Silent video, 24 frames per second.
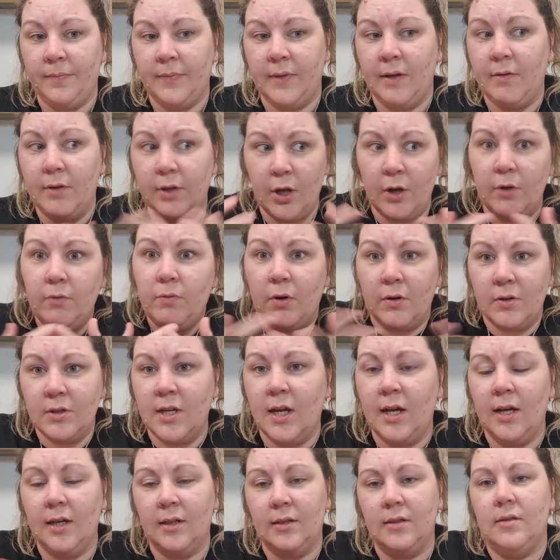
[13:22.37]
There are no wrong
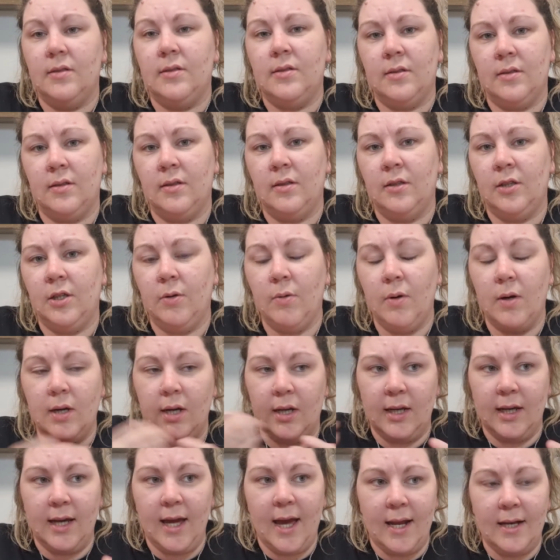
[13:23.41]
turns. You are
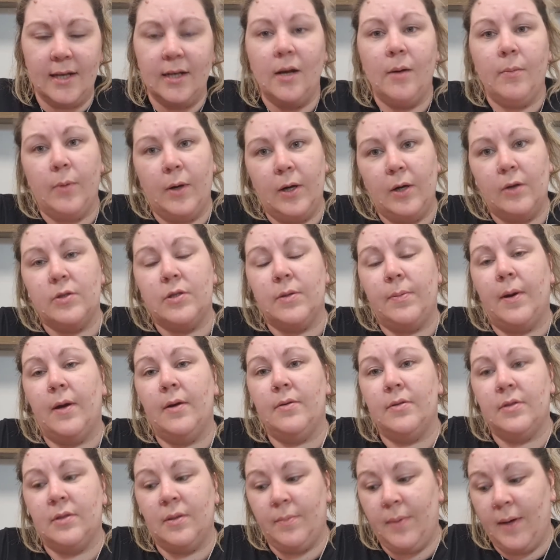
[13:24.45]
going to end up where you're
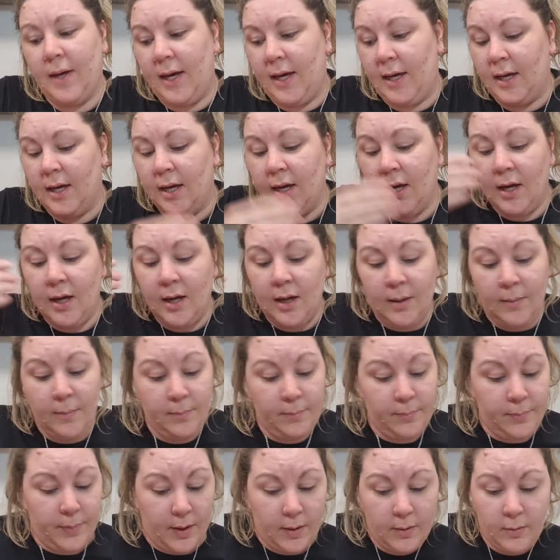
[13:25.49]
supposed to be.
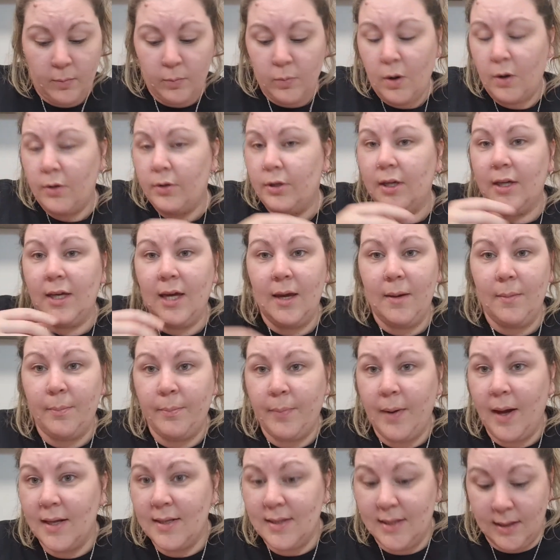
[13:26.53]
But while you
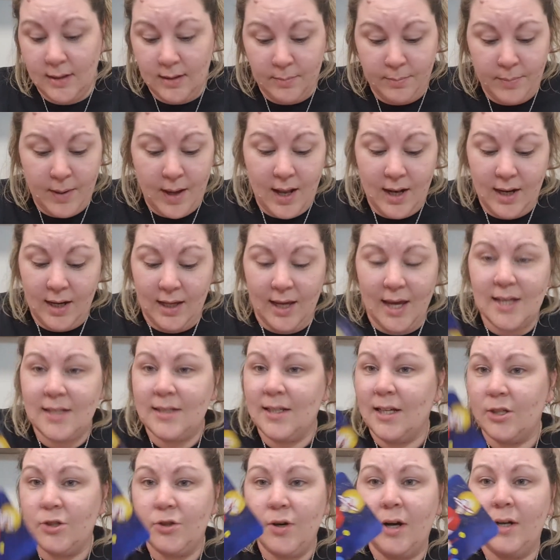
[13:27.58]
keep battling,
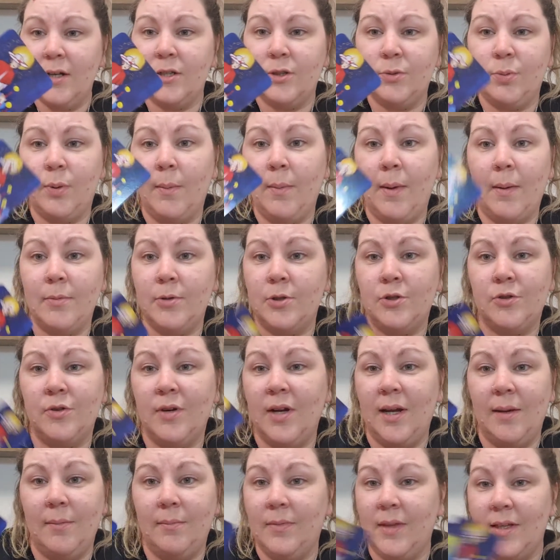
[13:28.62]
it's like trying to swim
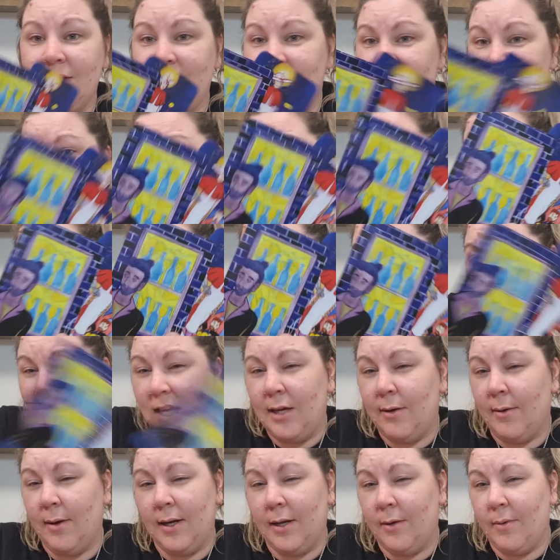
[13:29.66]
upstream. This isn't going to get
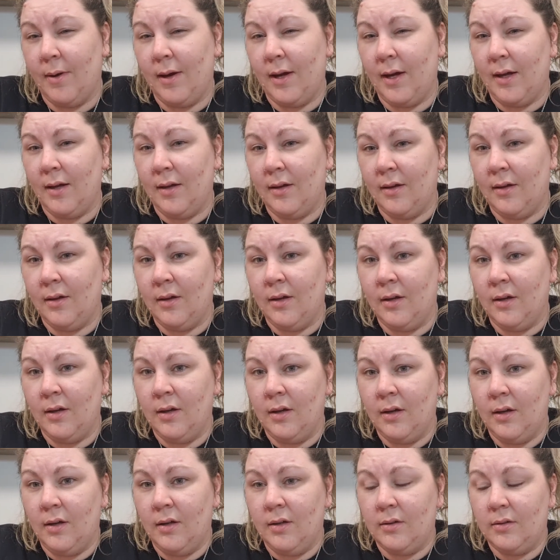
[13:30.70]
you anywhere.
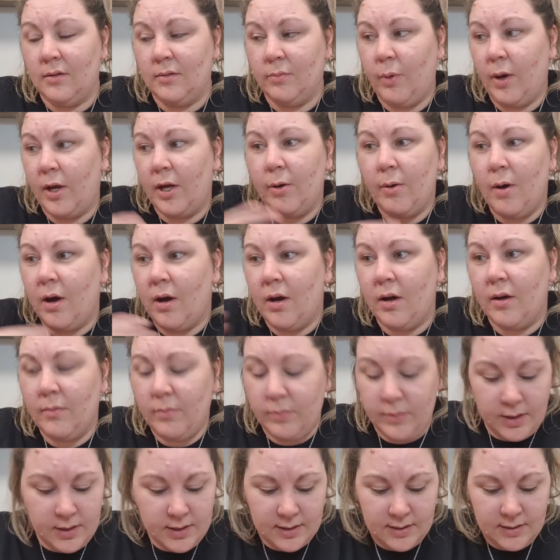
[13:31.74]
Where you are,
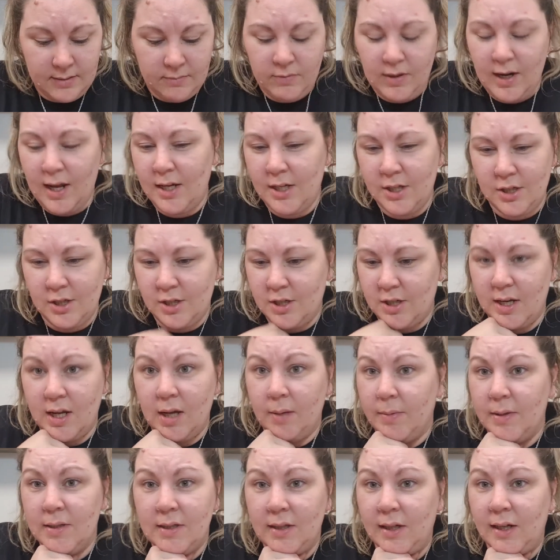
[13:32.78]
this
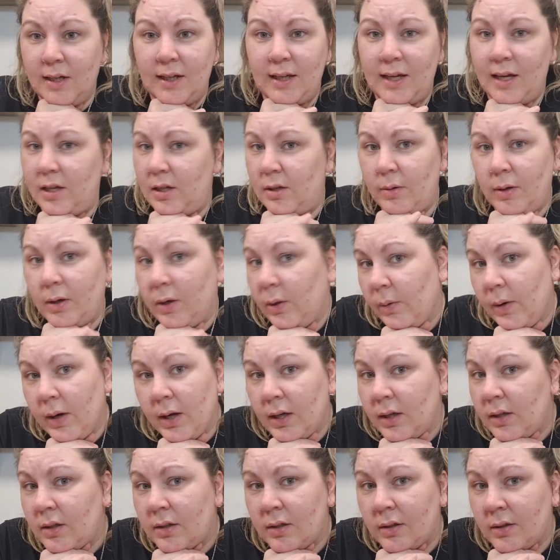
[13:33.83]
relationship isn't going to get you
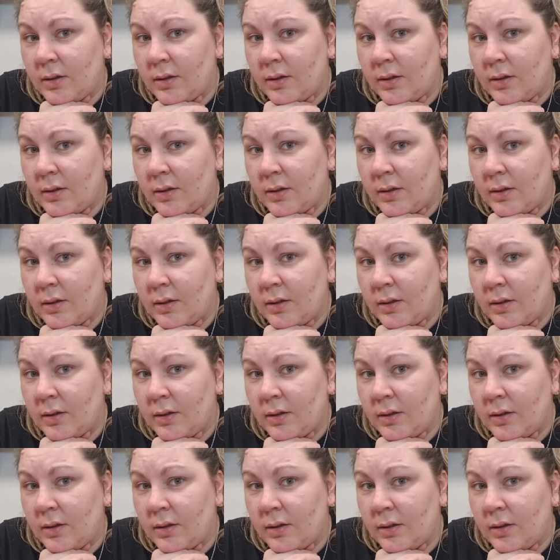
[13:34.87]
anywhere.